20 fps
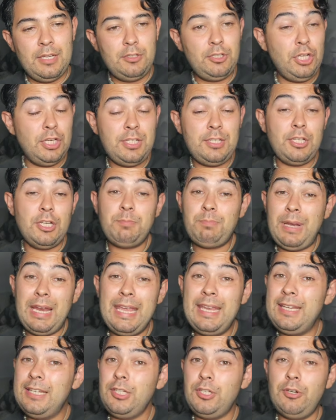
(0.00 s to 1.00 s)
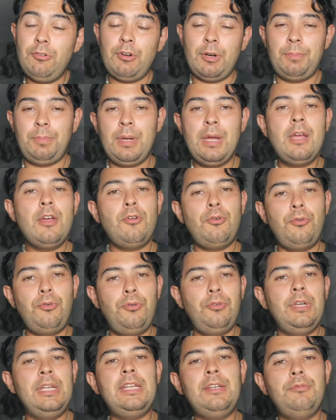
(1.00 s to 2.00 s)
just playing in Europe,
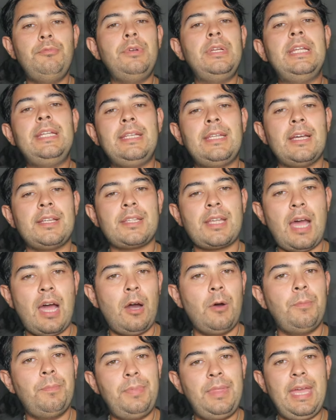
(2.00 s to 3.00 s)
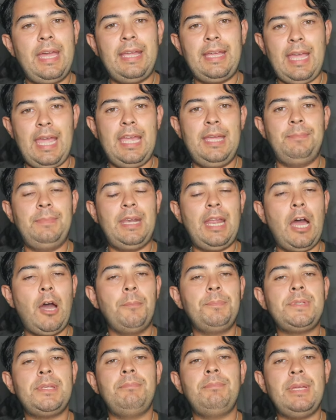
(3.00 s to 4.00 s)
really does help their game and
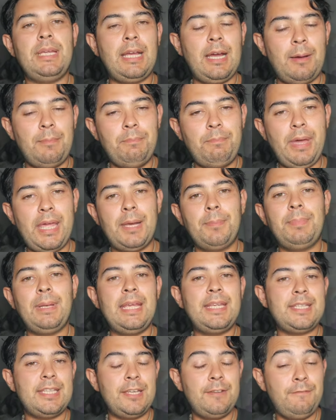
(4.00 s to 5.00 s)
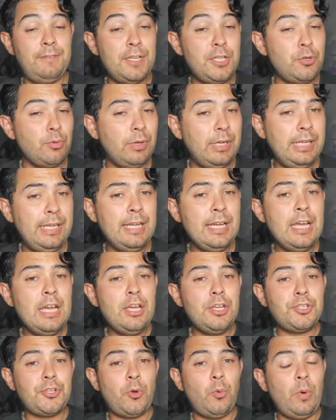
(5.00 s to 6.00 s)
helps them become better players individually.
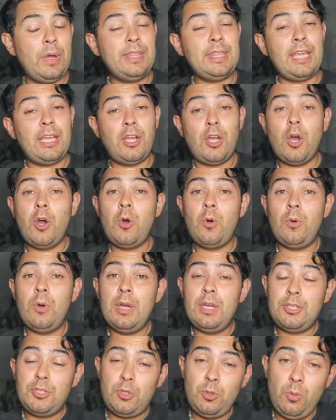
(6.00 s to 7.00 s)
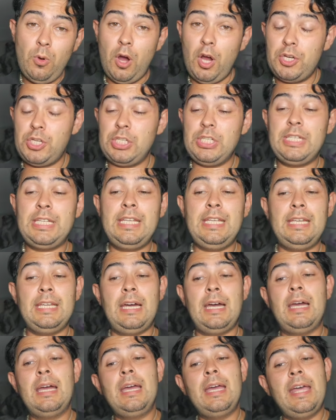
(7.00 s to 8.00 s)
So when they go to
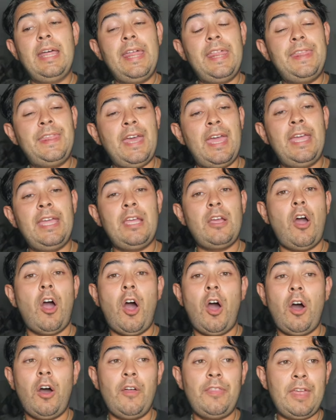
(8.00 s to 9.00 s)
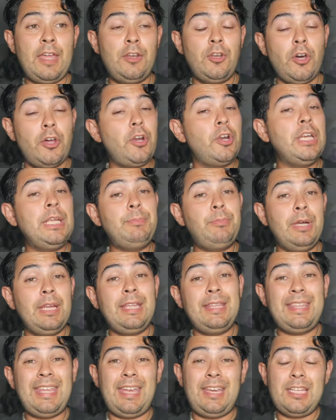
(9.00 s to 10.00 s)
Argentina, they're not only
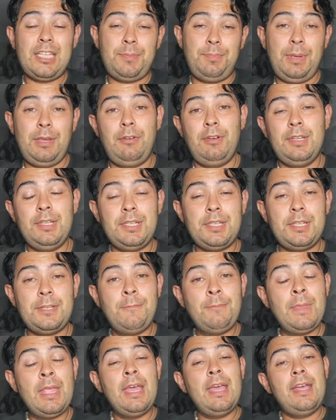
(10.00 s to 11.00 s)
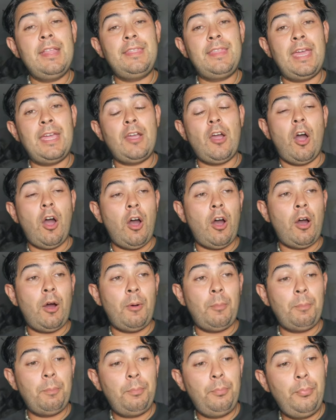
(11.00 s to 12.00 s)
bringing their experience, they
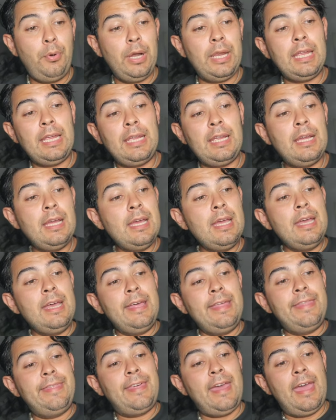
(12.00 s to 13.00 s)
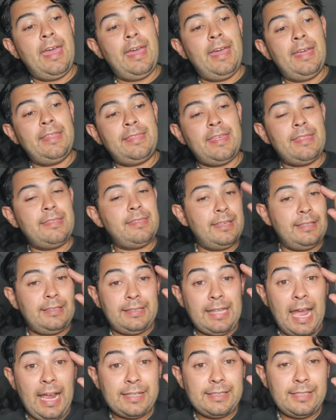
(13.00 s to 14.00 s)
are bringing their
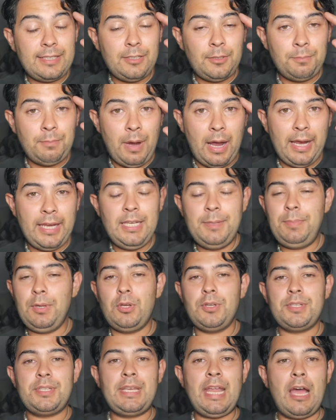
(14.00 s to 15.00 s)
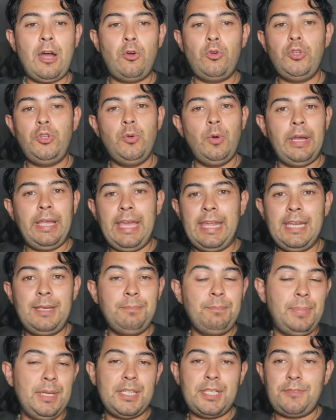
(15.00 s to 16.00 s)
tactical mind, because now you are
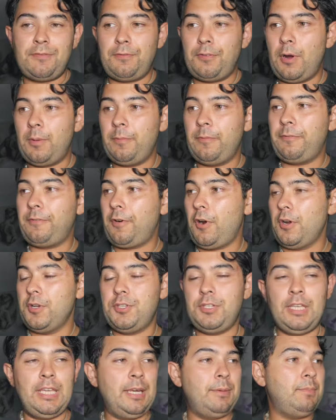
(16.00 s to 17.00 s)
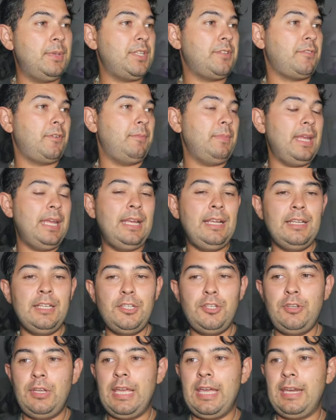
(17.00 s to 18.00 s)
getting bits from France, you're getting bits from
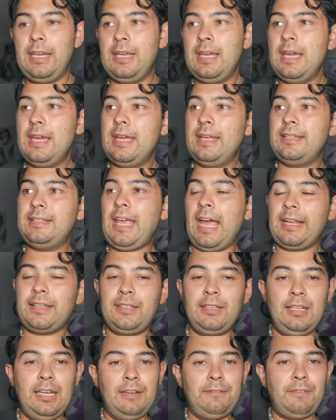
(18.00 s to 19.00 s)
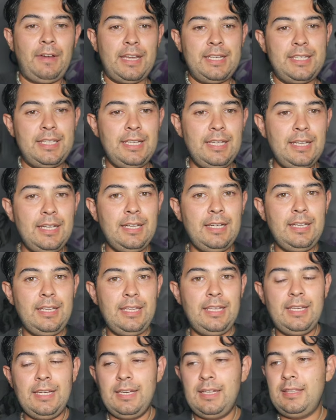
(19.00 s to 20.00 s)
England, you're getting tactical advice here.
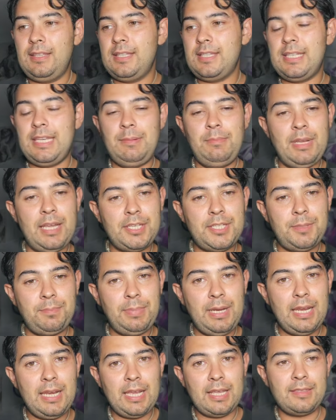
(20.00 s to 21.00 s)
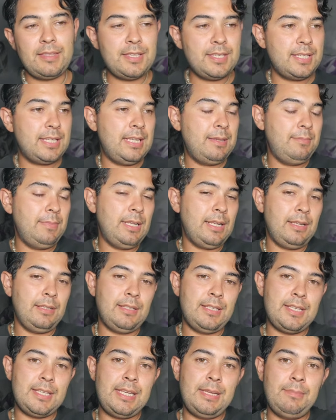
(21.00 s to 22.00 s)
This team likes to play like this team
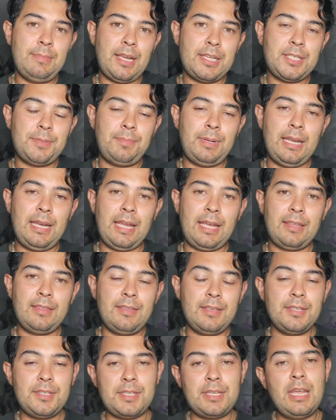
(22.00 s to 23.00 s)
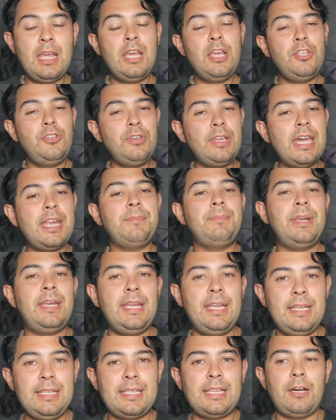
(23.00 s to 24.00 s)
likes to play like this. You get a bit of
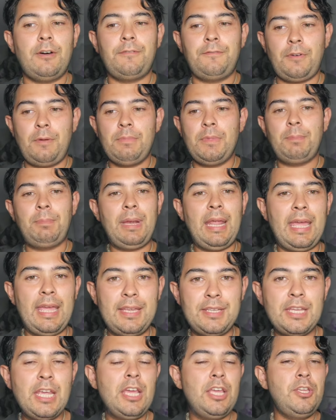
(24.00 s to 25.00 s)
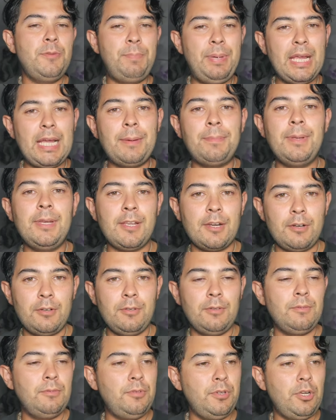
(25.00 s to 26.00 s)
intel from the players. You pick up a
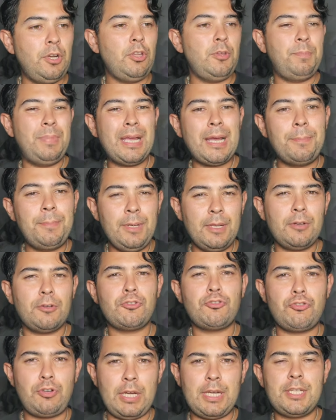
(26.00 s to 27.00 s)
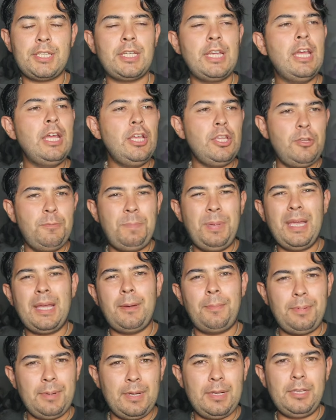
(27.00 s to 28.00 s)
little, you pick up little tricks. You pick
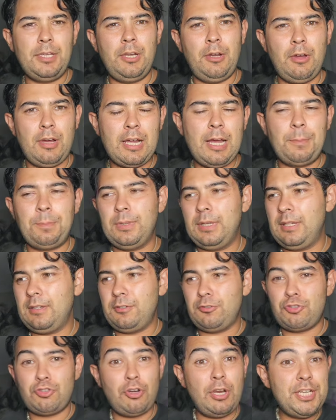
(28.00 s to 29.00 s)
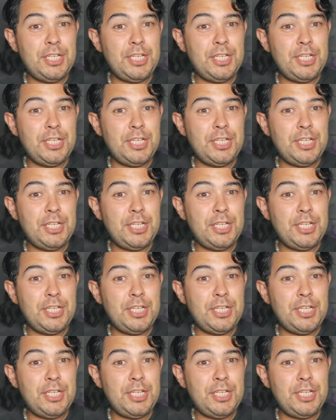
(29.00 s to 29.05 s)
up a couple of little